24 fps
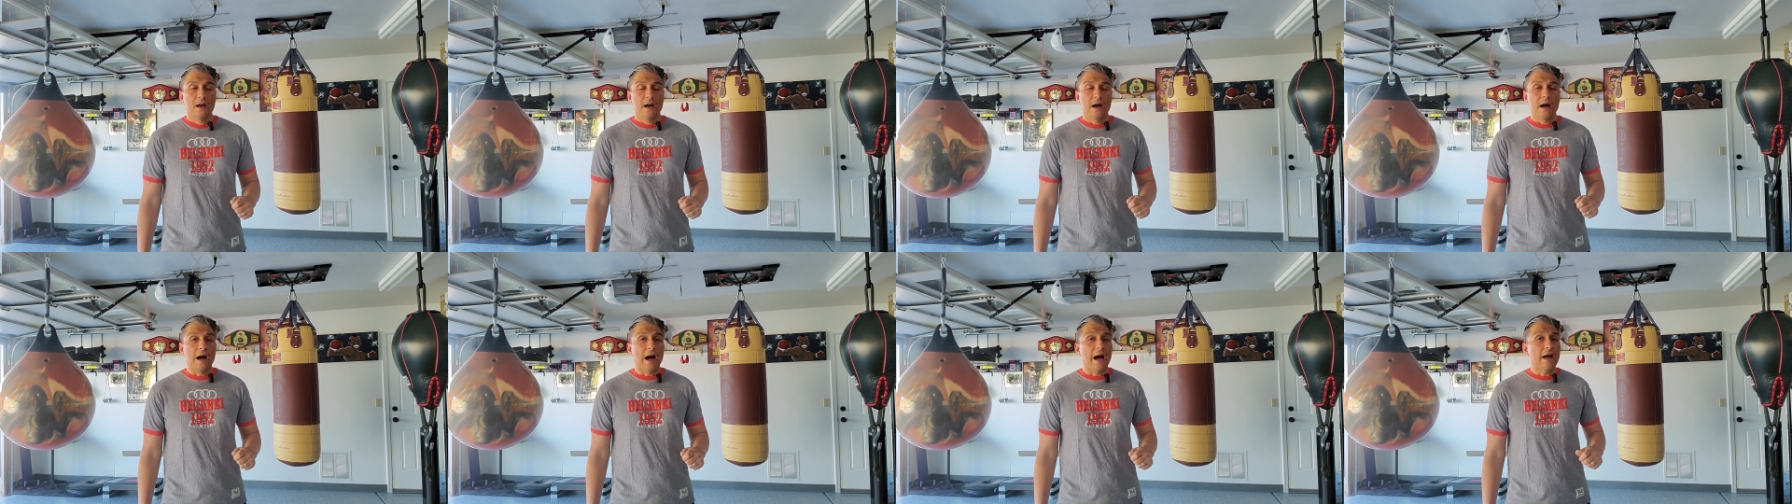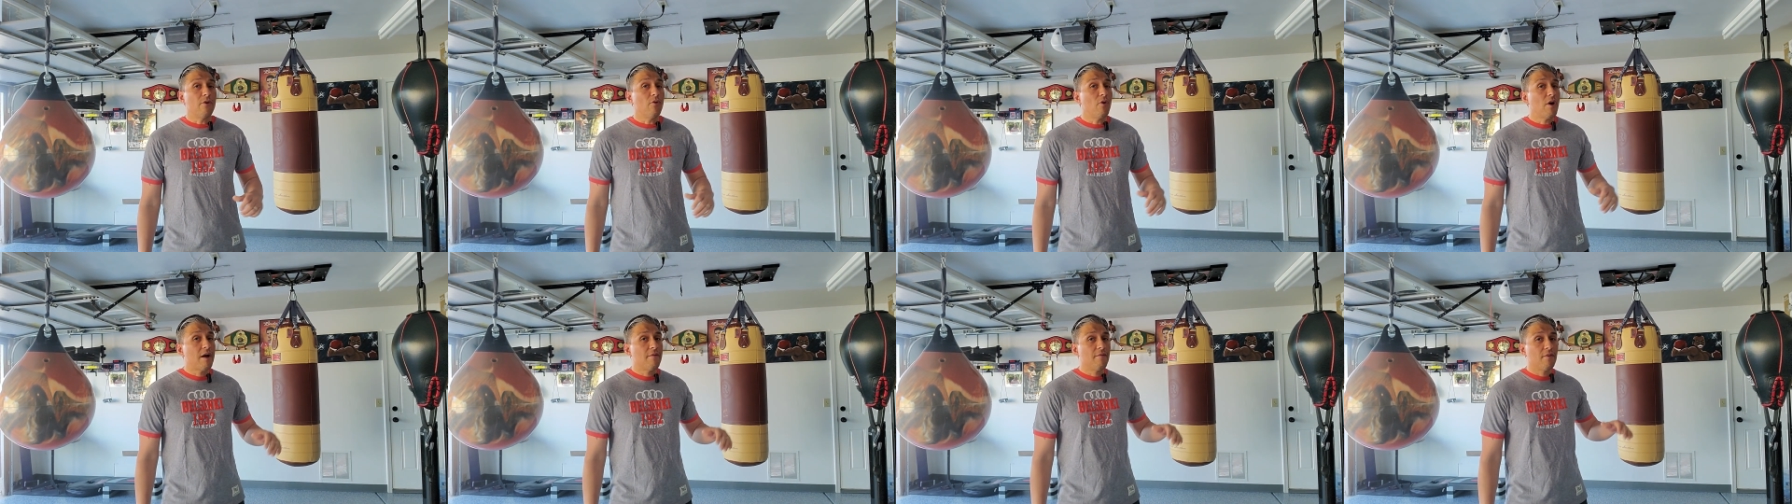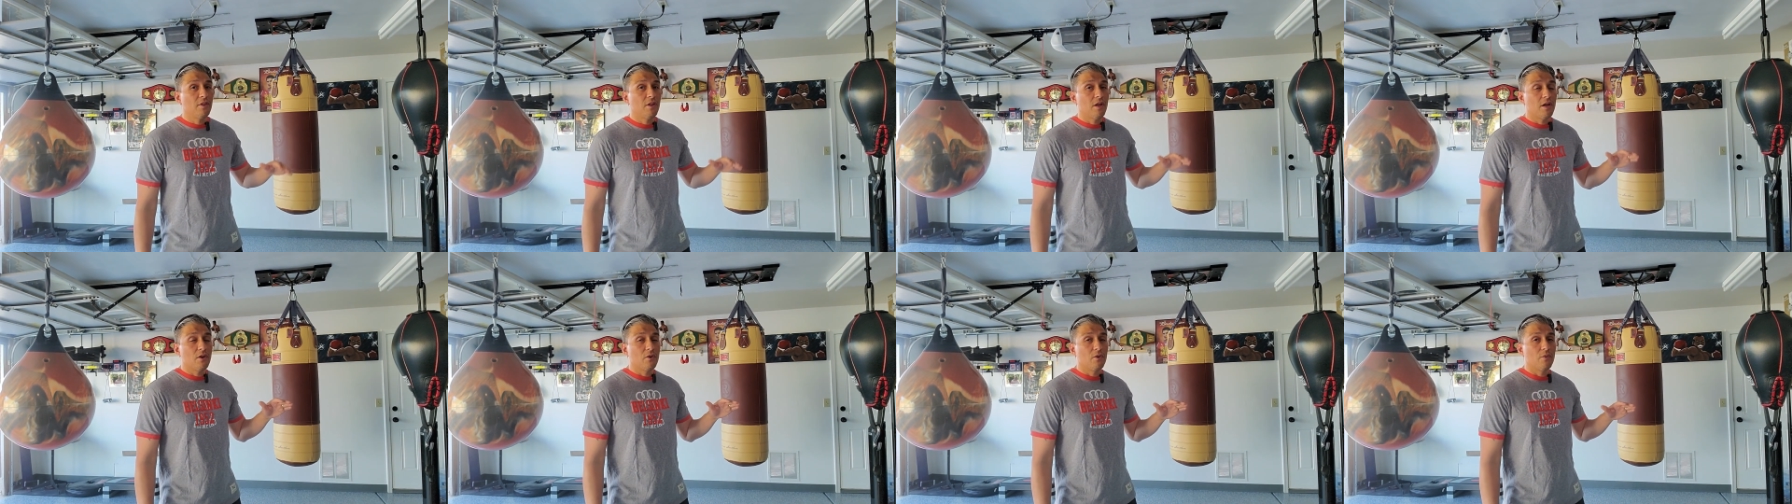I don't have a
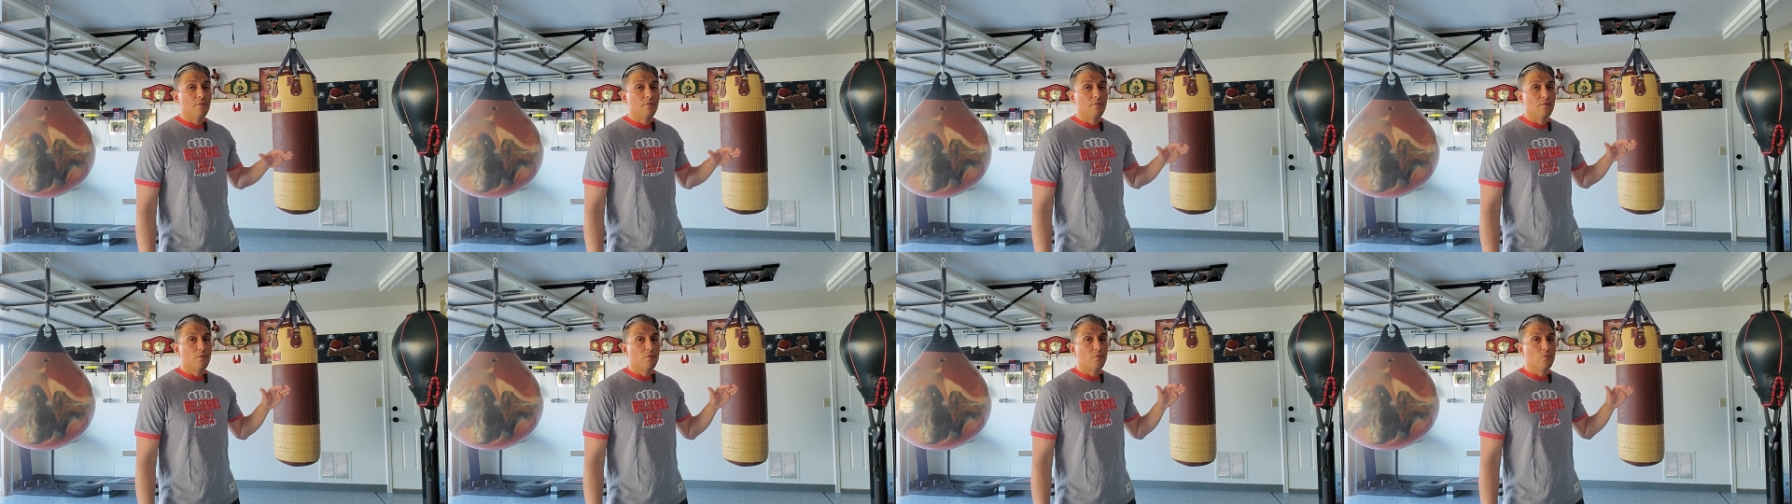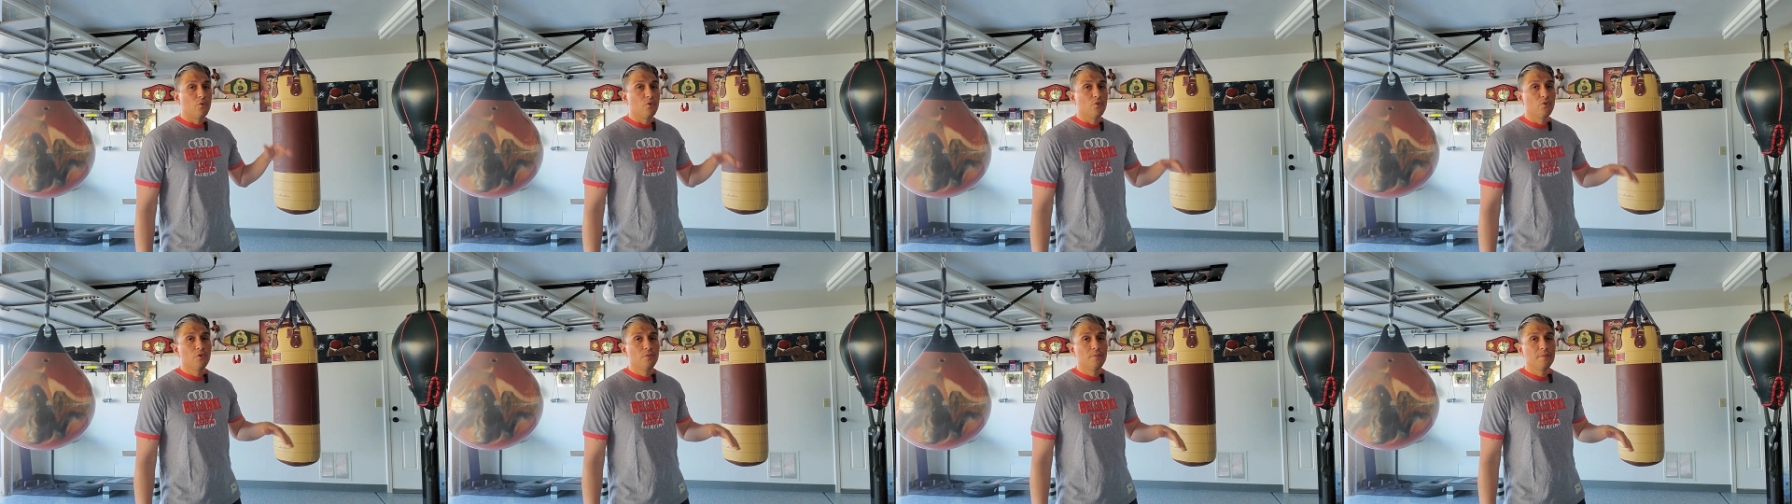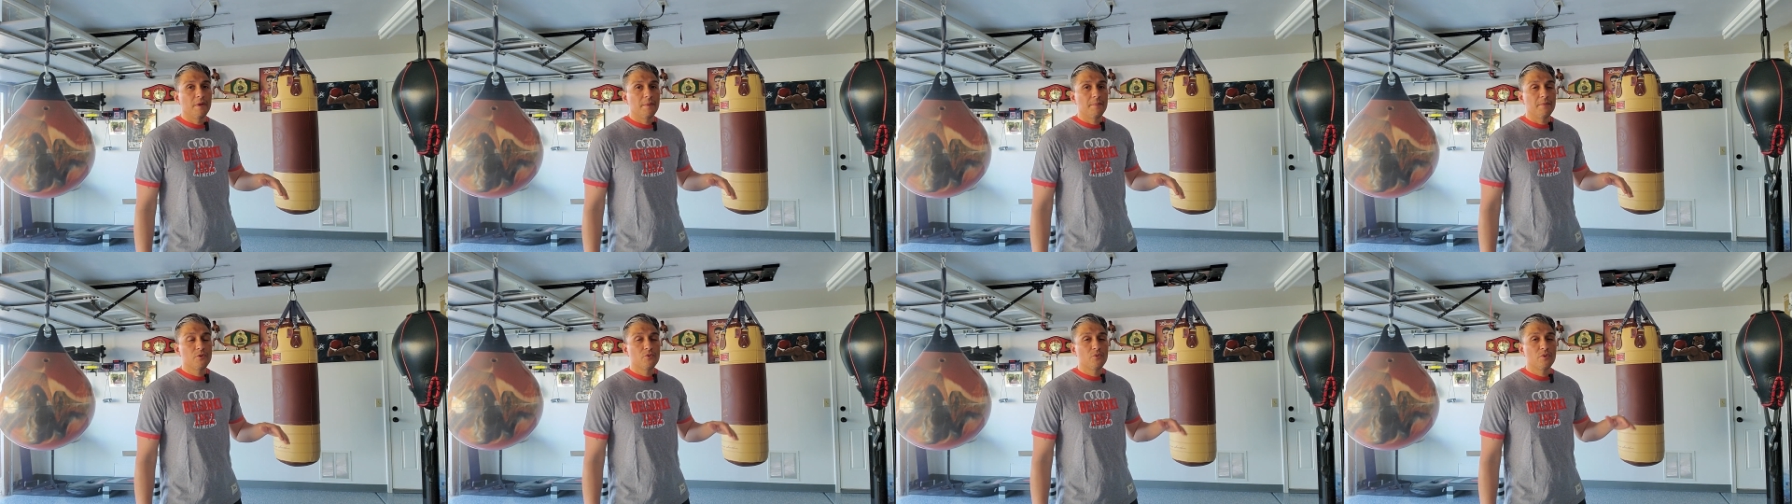lot of room
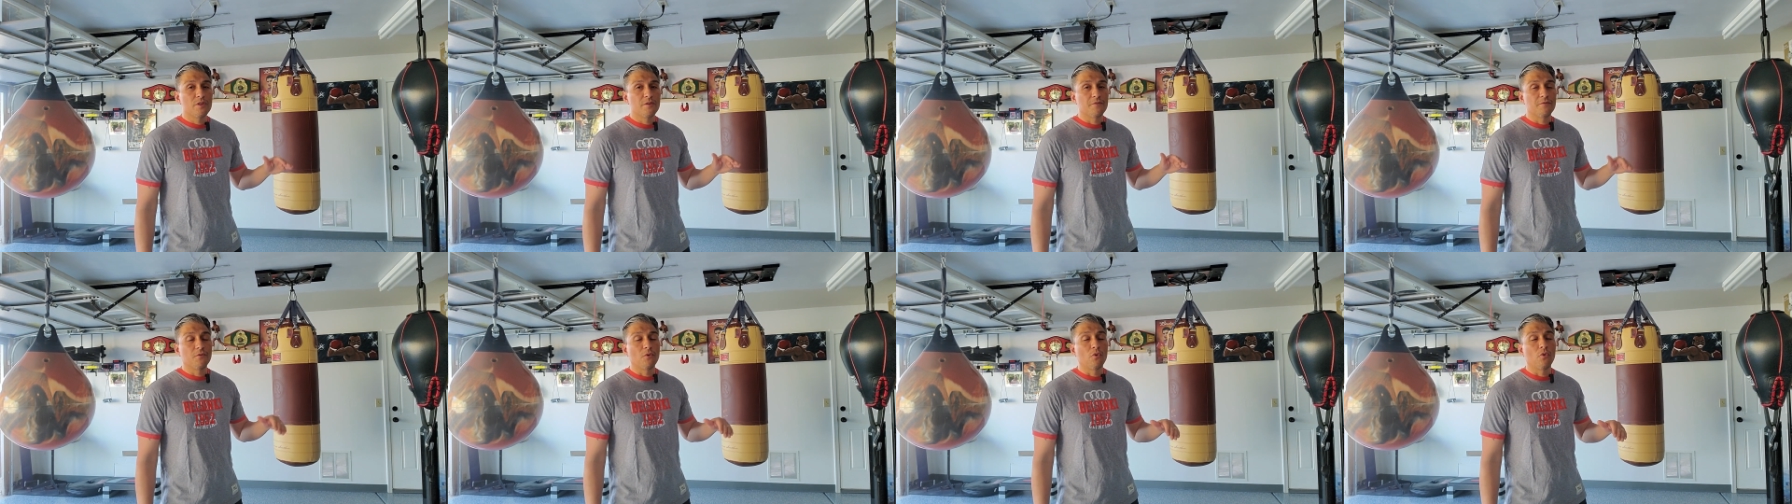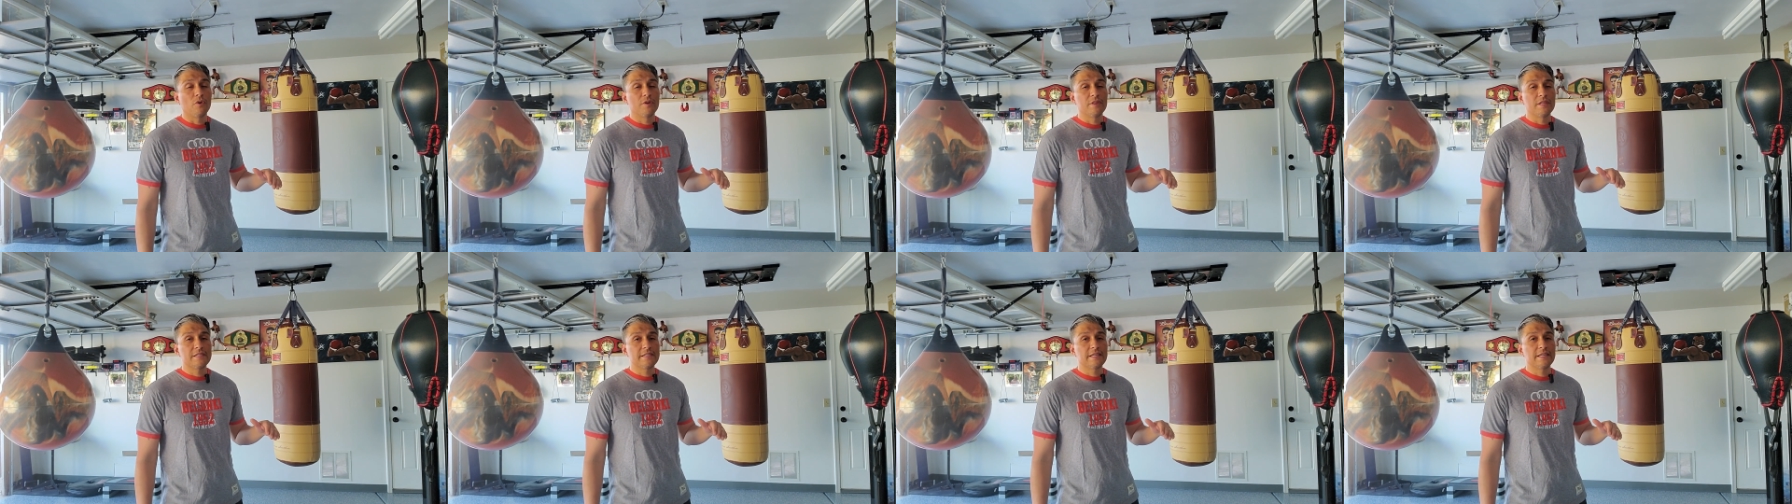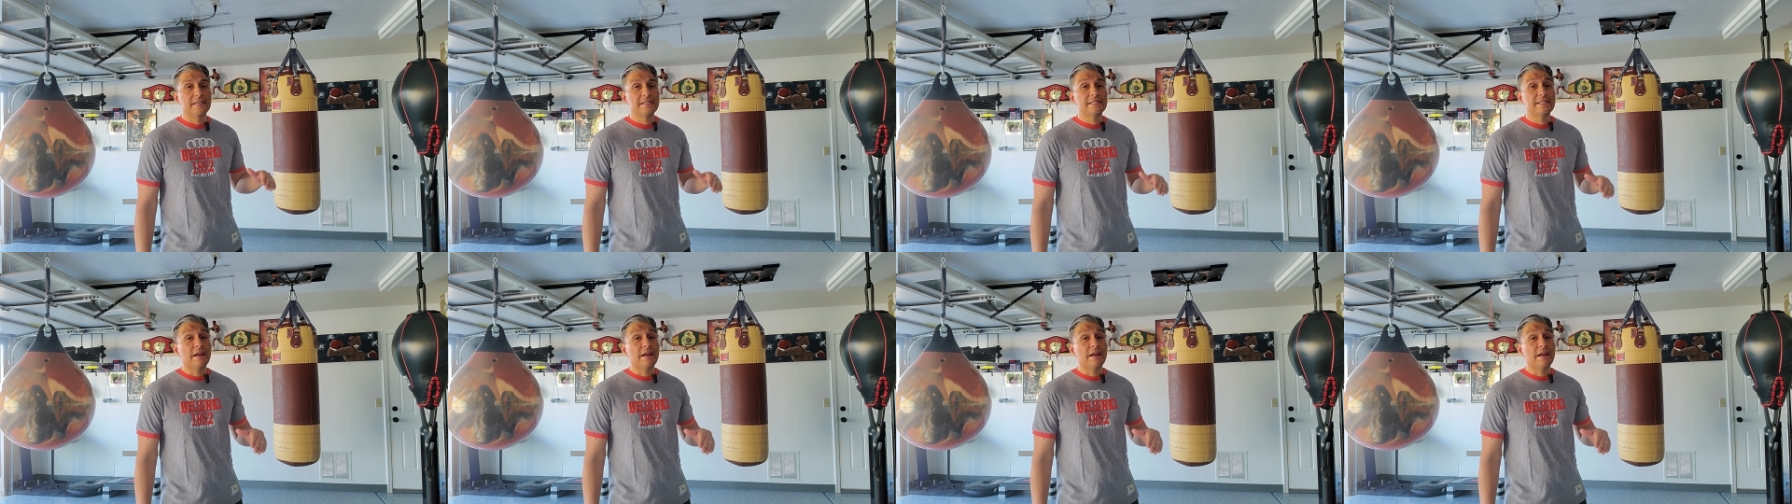in between the floor and the ceilings.